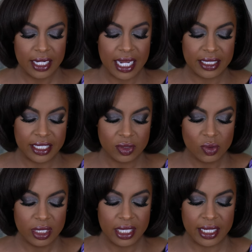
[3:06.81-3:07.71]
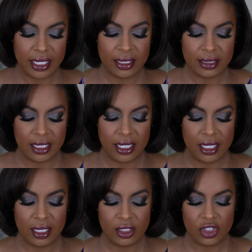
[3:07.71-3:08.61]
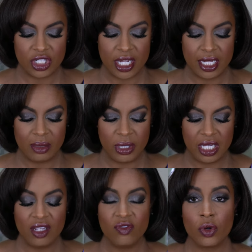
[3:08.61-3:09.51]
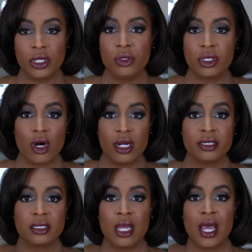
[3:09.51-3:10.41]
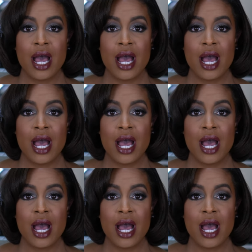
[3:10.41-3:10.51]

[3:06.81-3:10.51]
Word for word: Now, this one is in the shade Penny For You Thoughts.